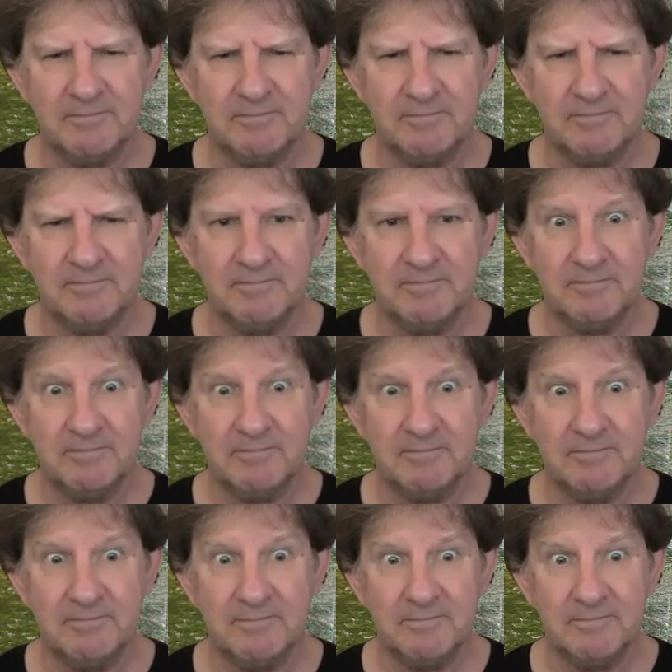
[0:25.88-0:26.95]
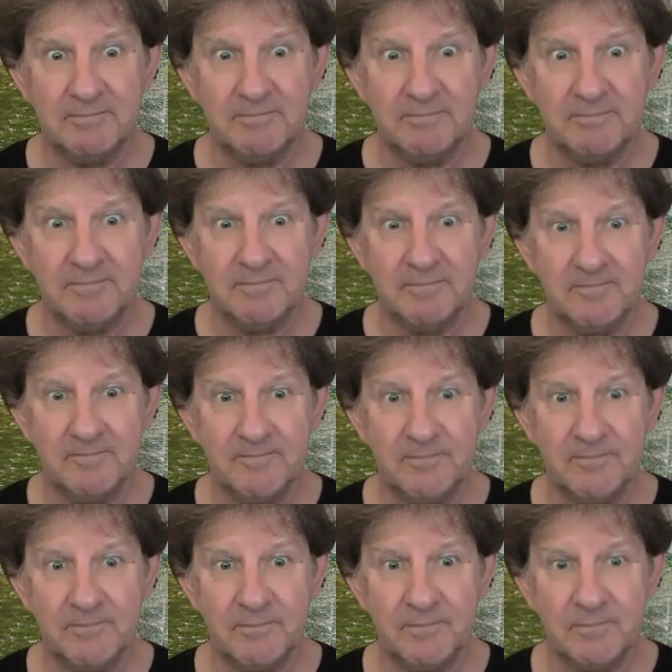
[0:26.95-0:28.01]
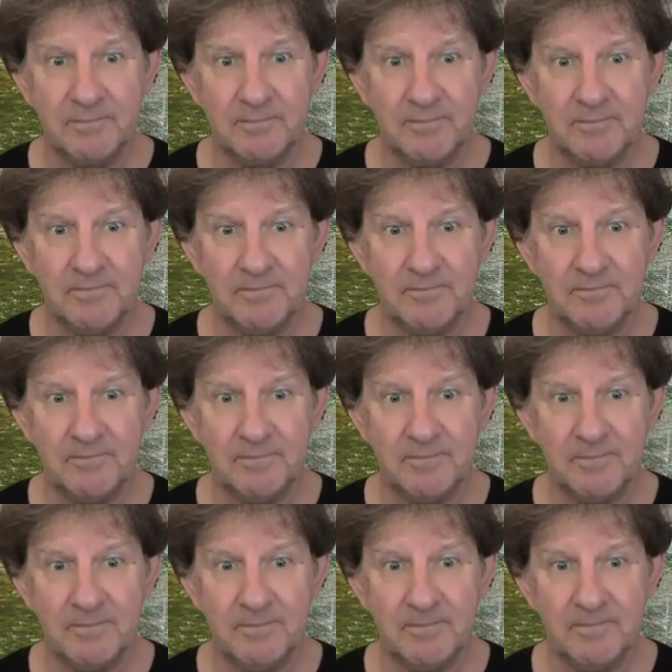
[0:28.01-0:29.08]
The person shown says nothing.